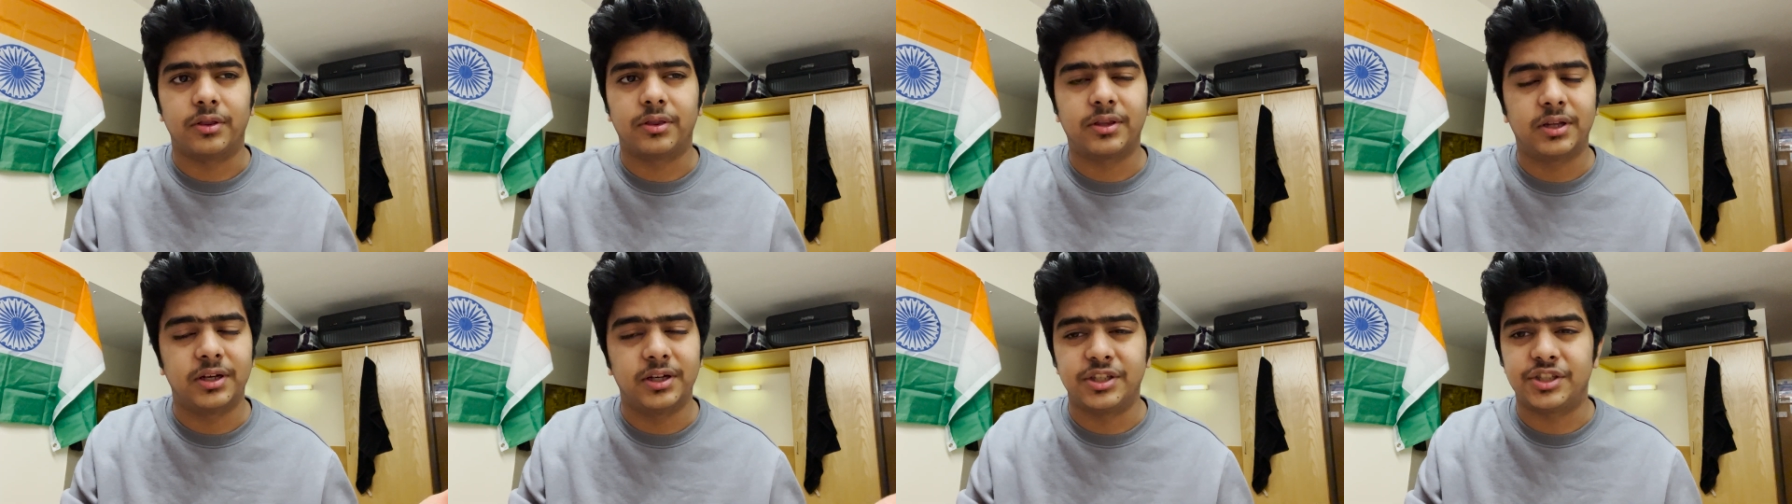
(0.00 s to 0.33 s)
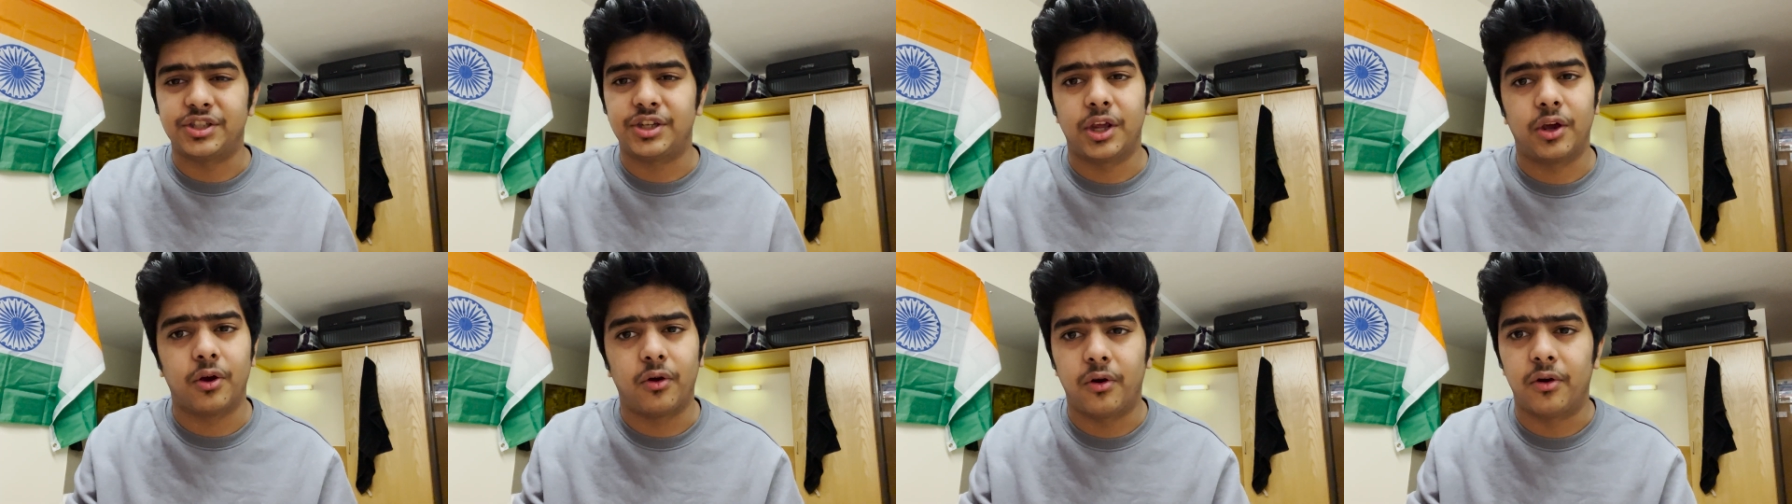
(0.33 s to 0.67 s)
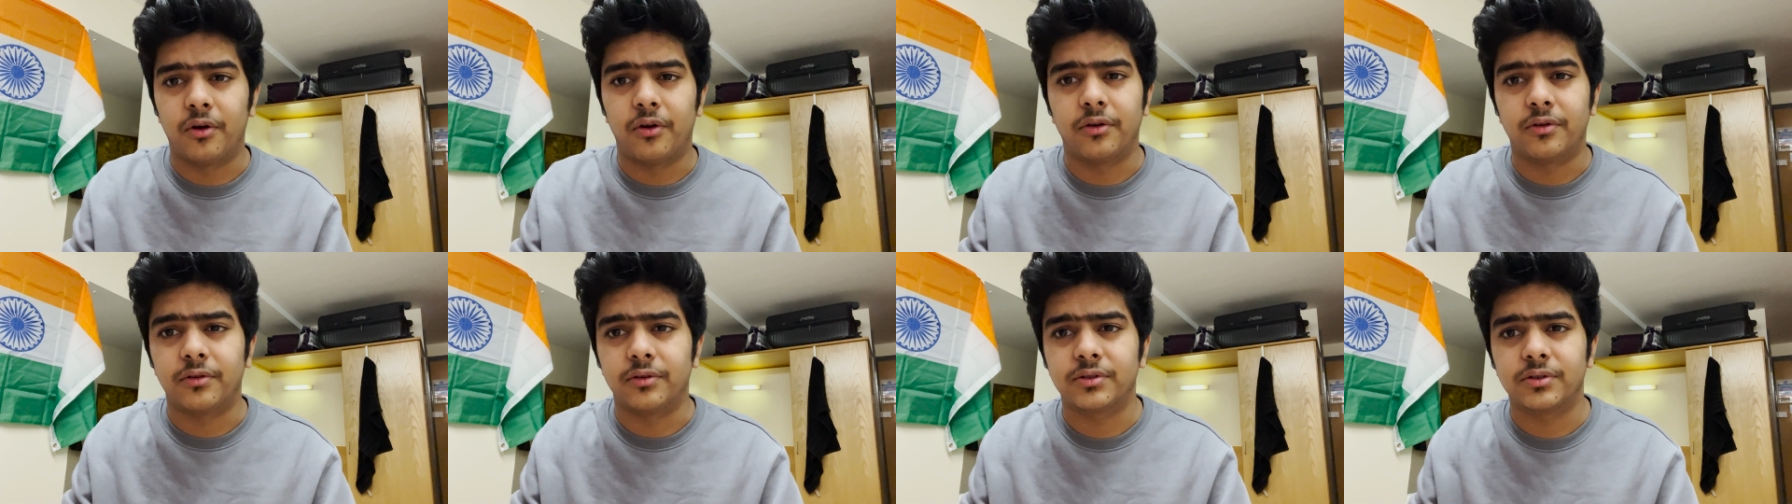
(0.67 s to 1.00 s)

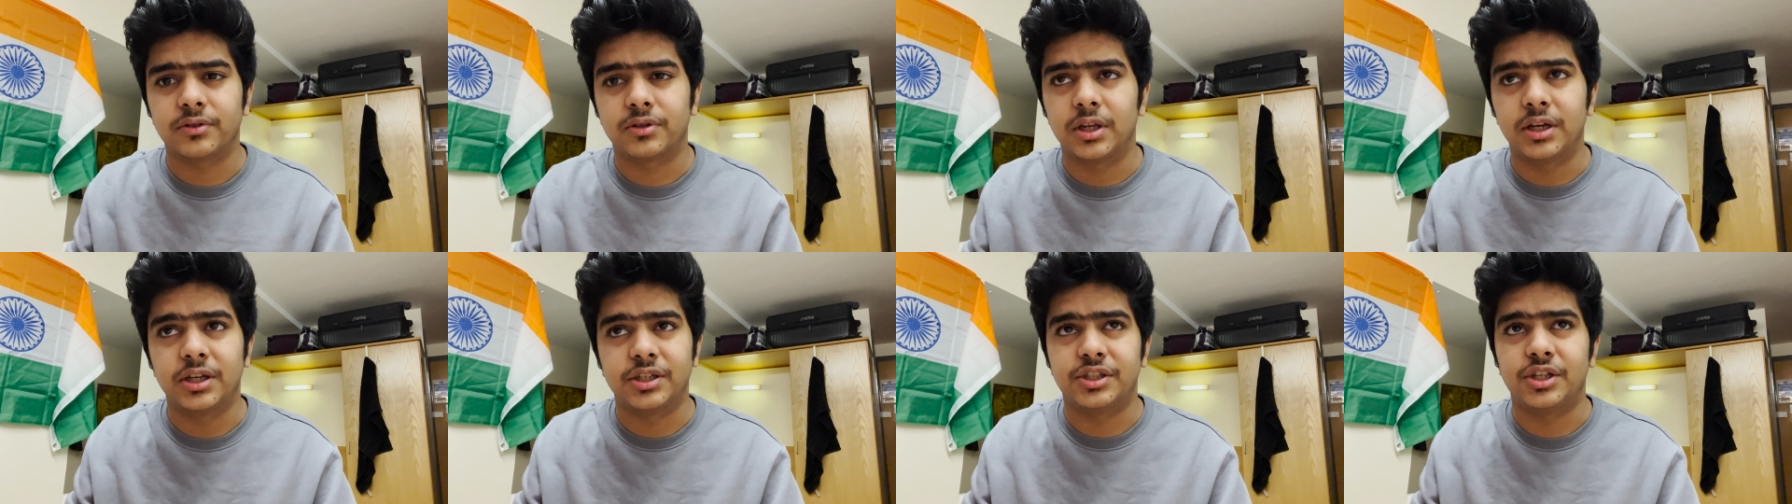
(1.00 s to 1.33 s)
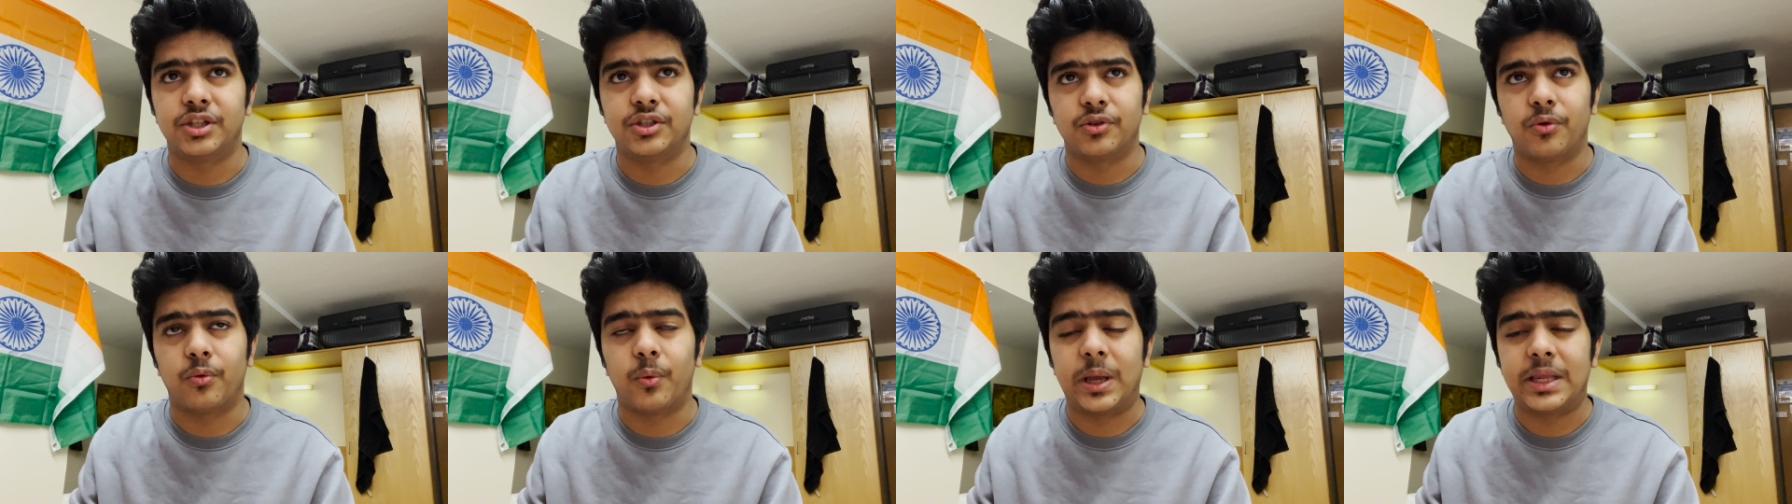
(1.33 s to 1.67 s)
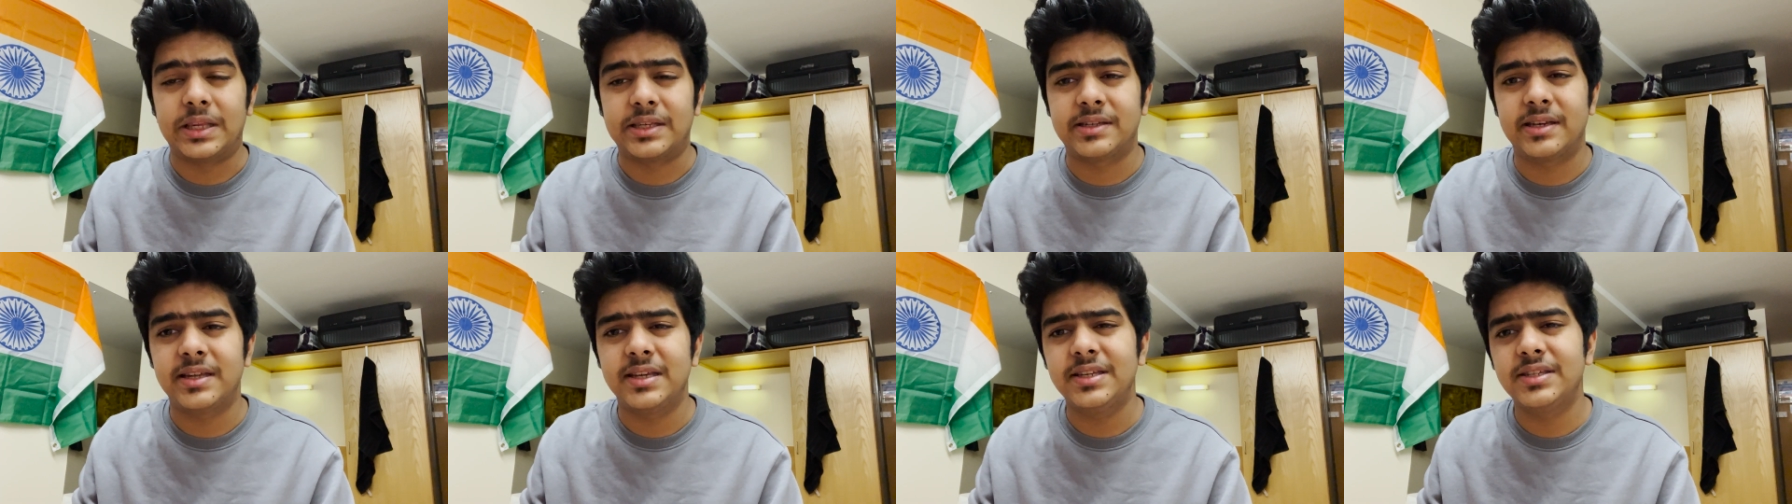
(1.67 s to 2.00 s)
Thursdays or
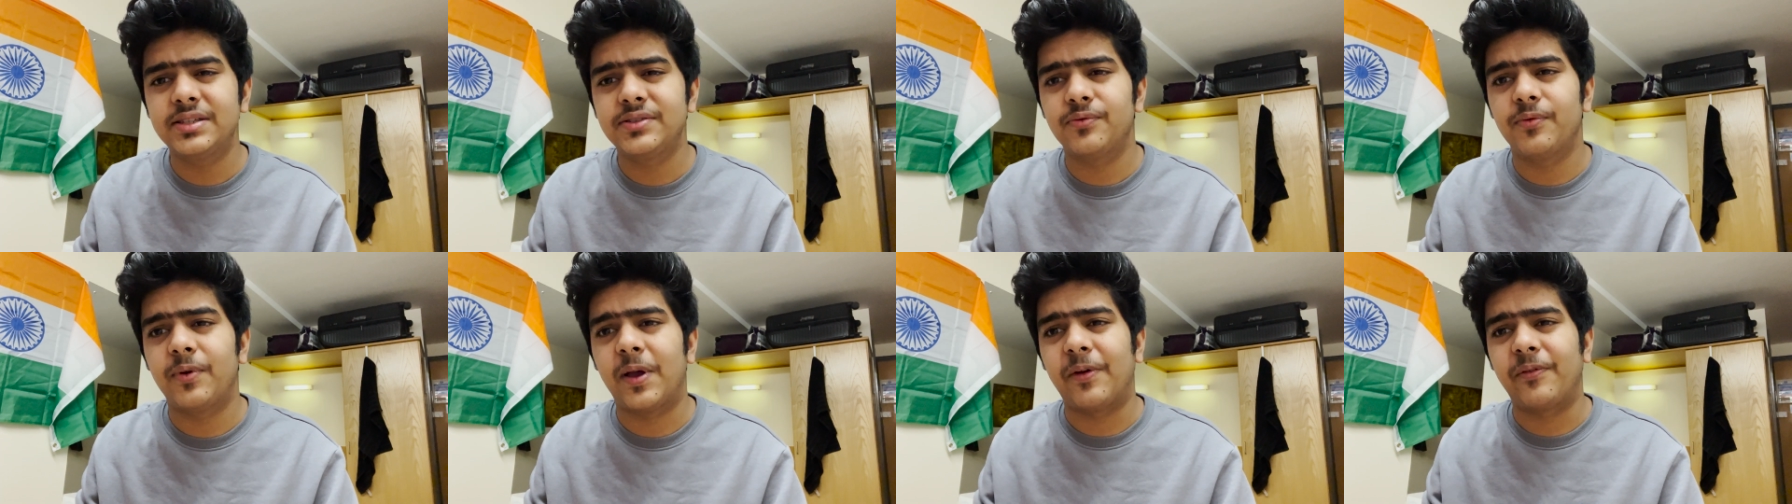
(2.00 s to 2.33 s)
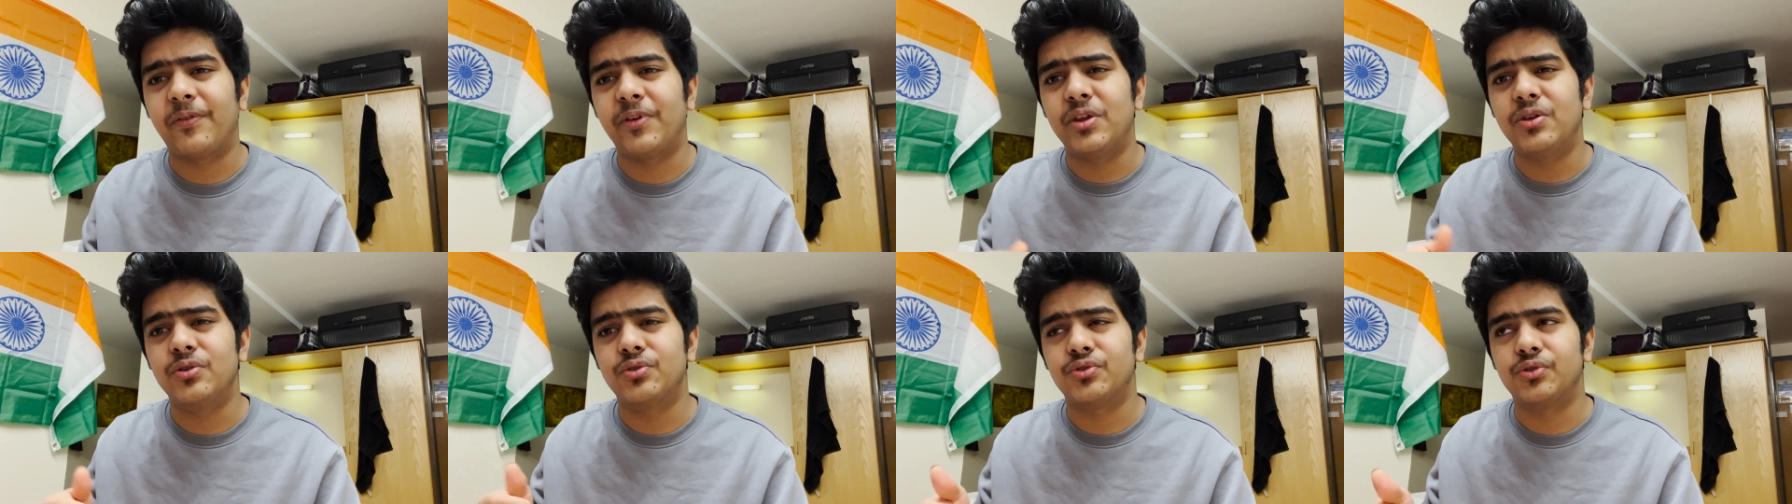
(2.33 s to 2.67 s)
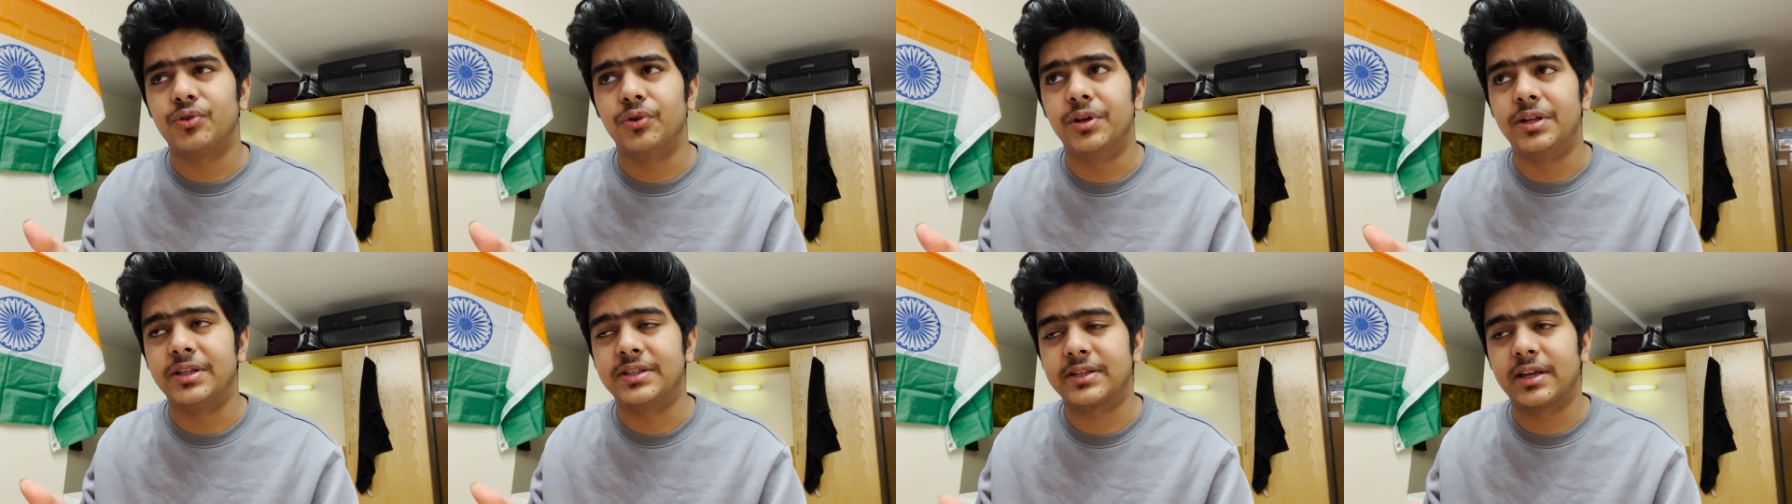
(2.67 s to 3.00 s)
Wednesdays, where we used
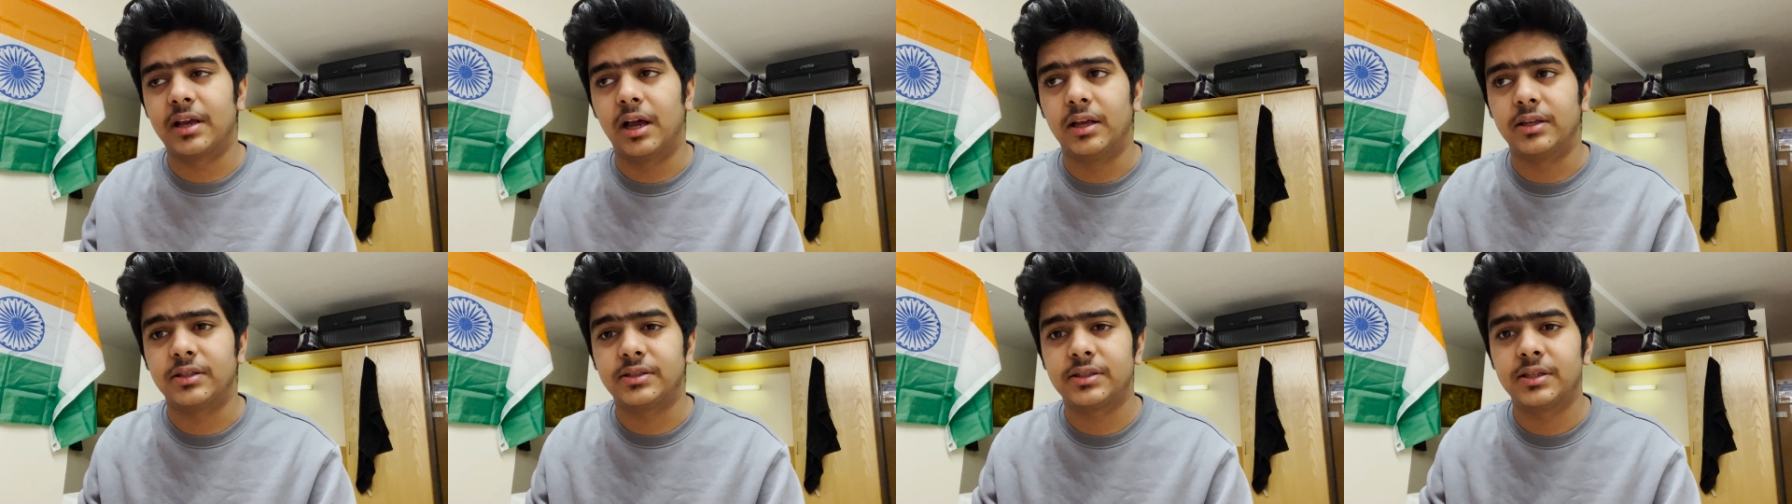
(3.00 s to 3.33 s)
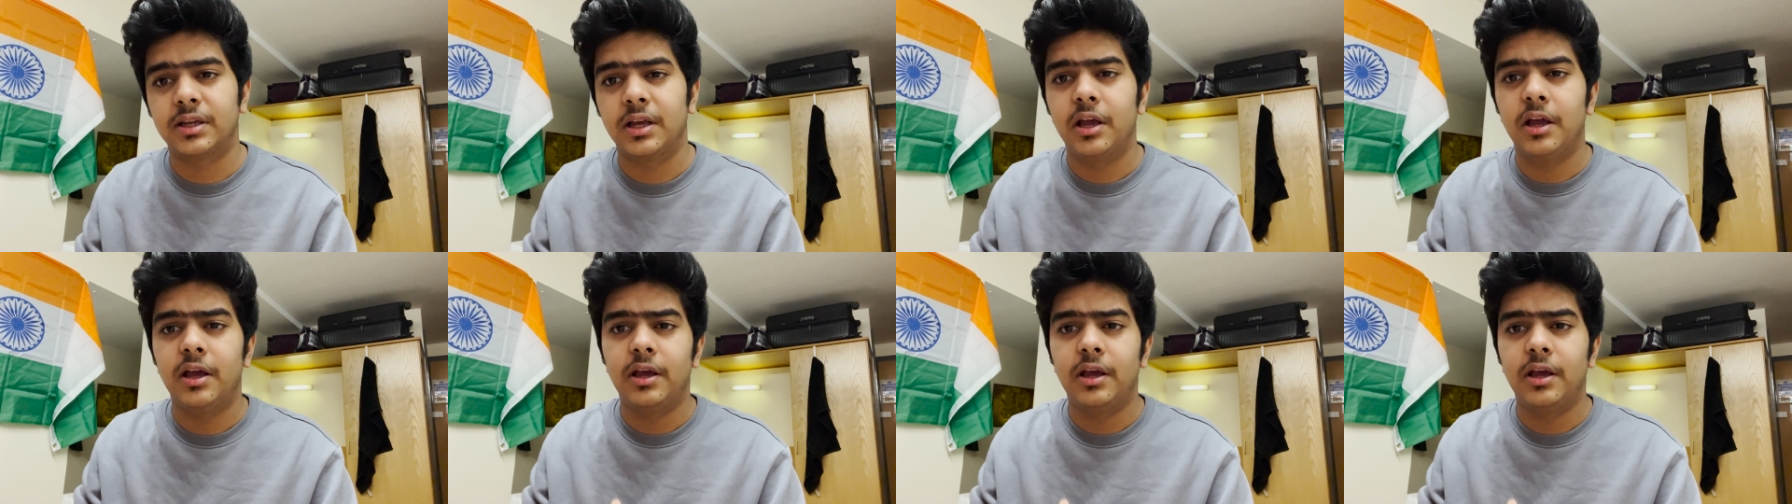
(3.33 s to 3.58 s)
to discuss